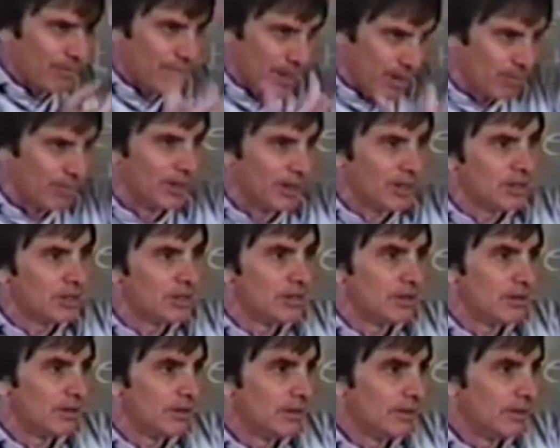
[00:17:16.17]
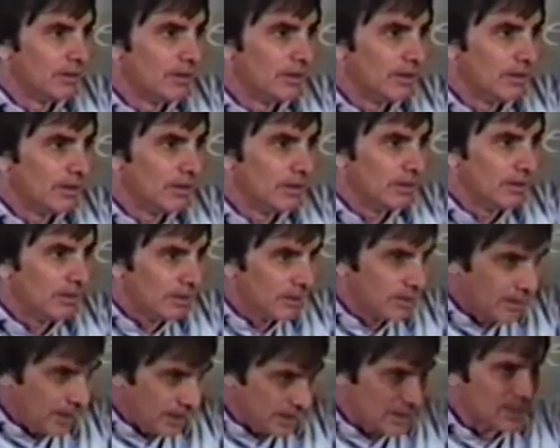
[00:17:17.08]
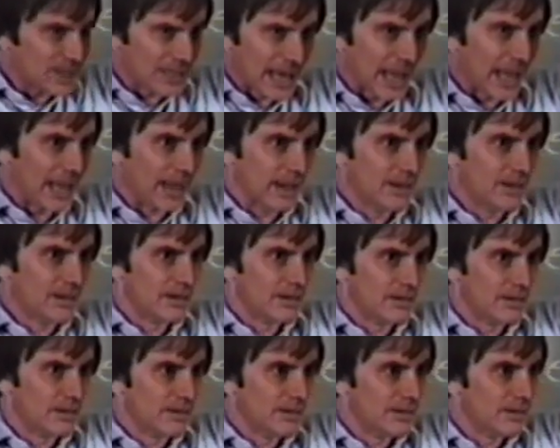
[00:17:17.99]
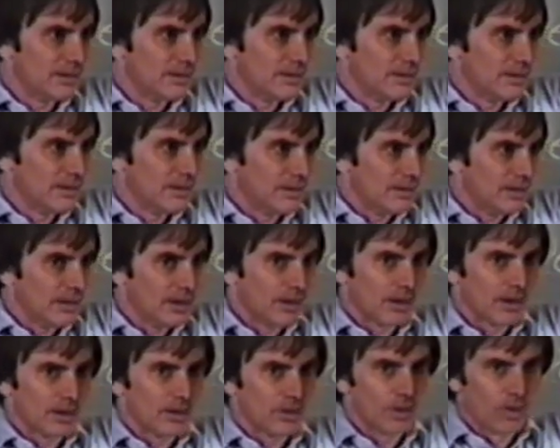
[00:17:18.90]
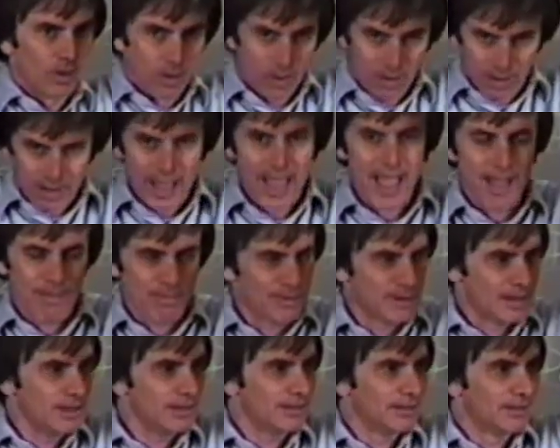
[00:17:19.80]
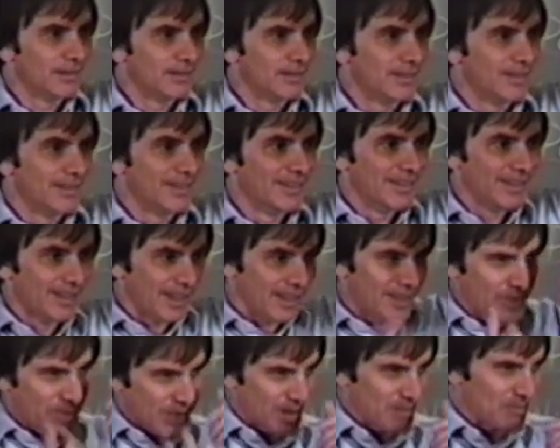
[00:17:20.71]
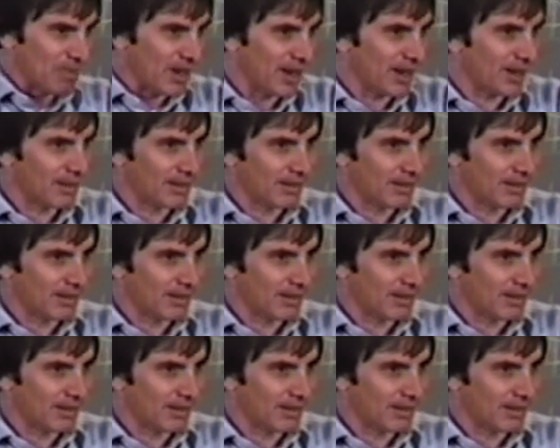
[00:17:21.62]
image that's sad, you know, or happy, and then make,